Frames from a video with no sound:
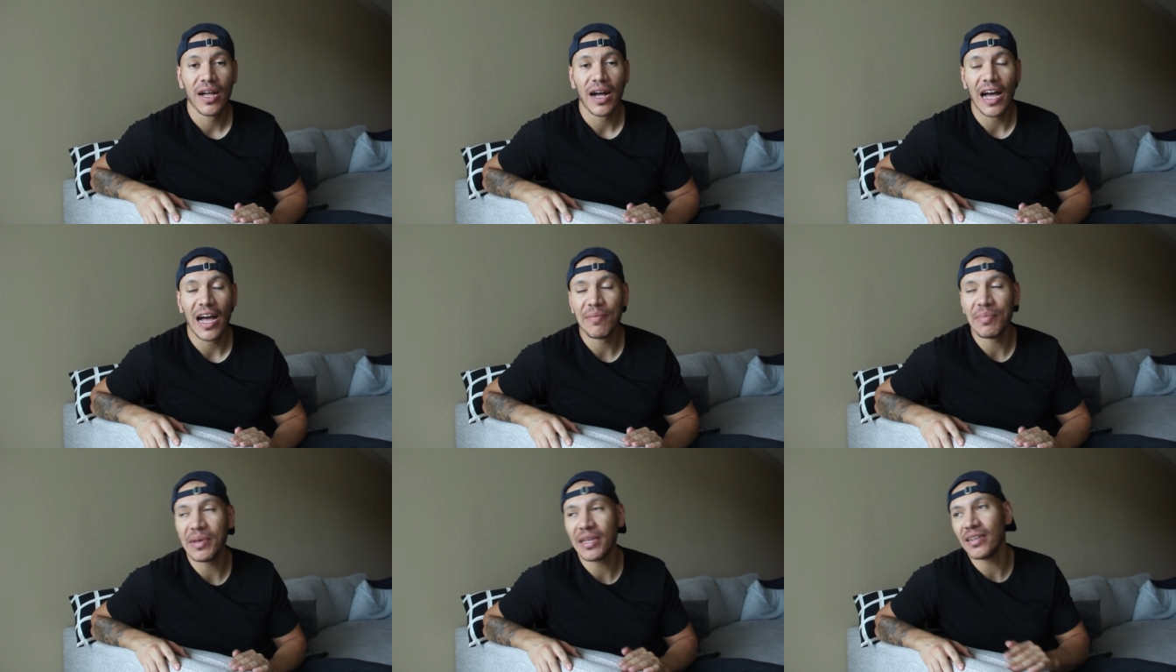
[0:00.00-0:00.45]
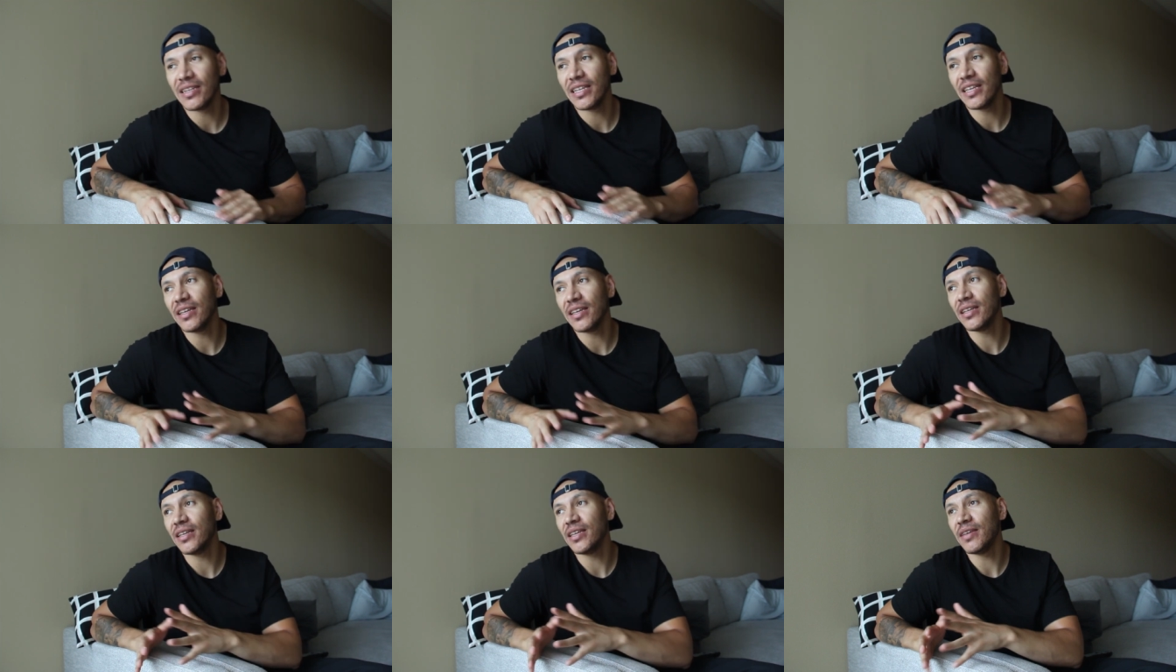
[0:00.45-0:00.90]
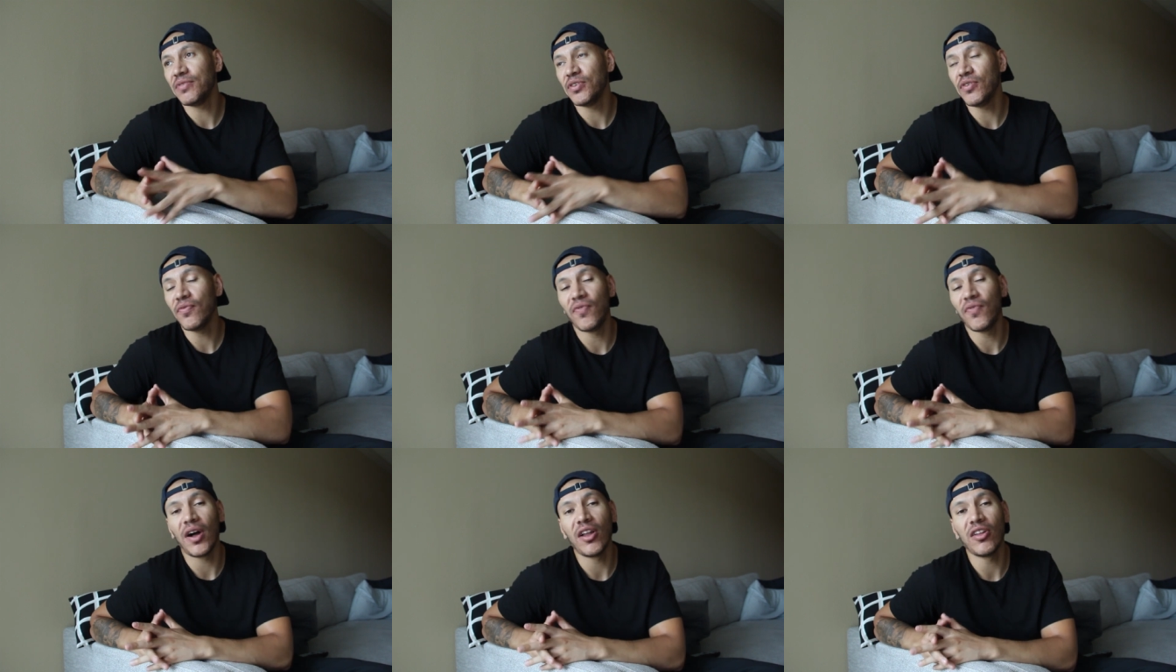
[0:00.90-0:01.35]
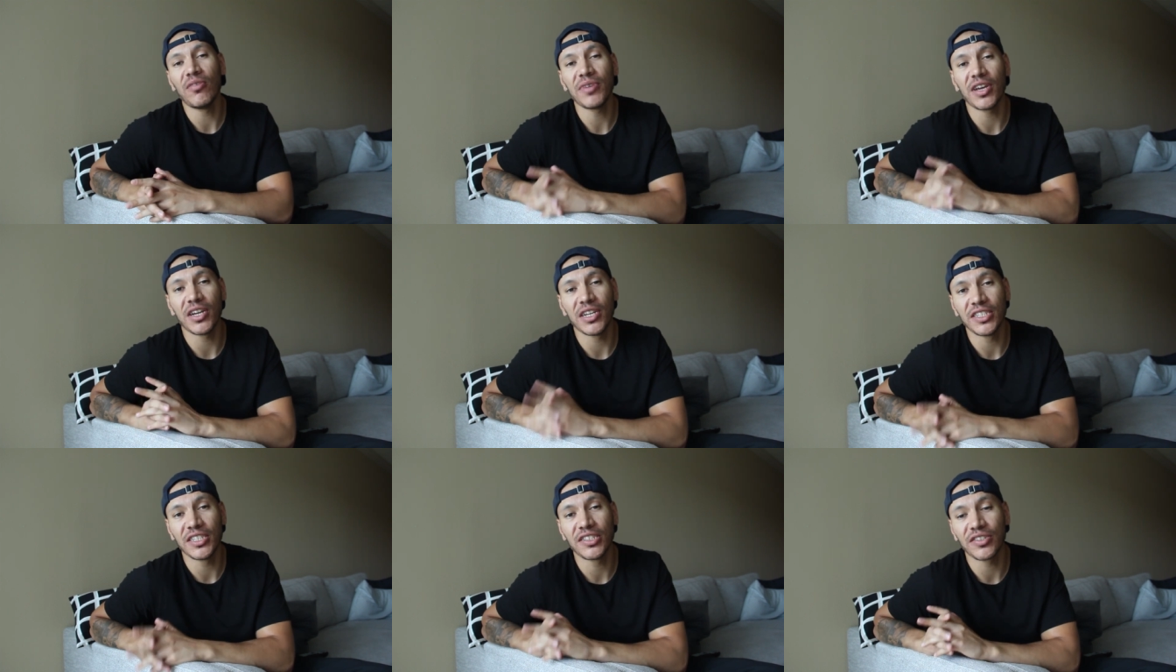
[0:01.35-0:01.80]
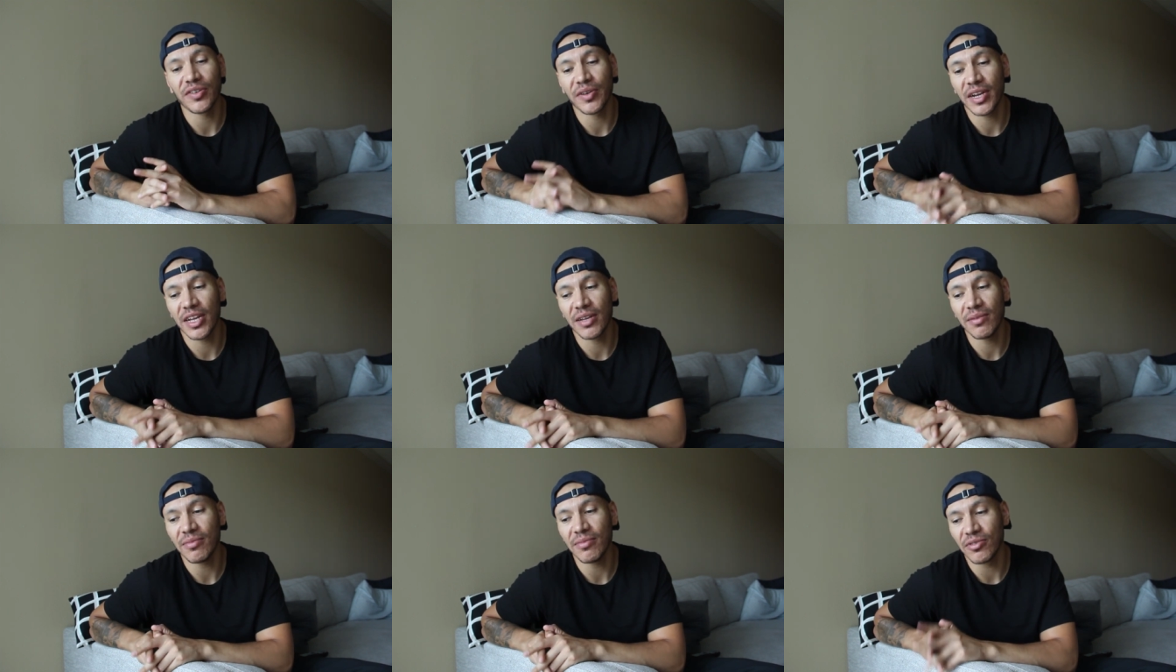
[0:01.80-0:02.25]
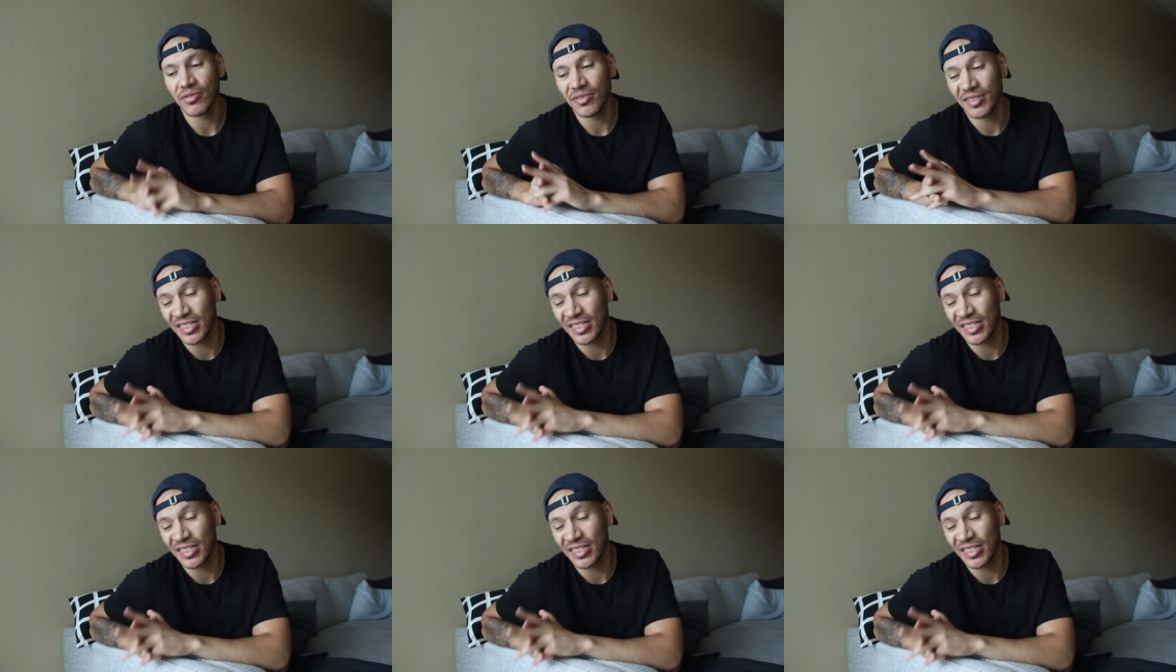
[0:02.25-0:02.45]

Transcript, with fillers: I've been, if you follow me on Instagram,